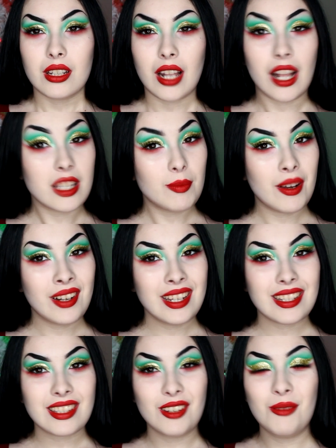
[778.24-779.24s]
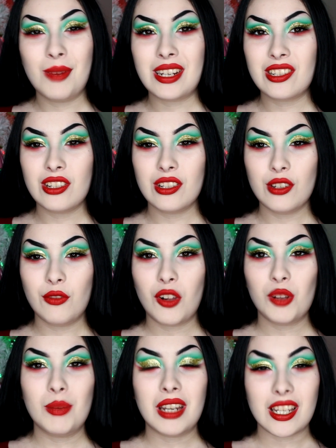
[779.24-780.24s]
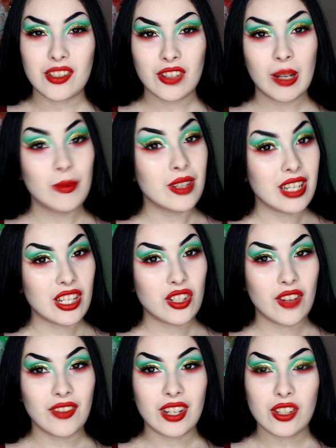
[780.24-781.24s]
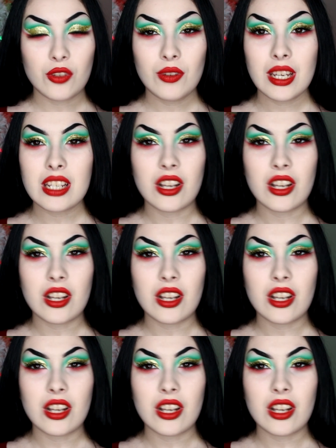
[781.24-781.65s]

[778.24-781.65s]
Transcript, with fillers: that's about it. So make sure you do follow me on Instagram, Denise Draven, as always.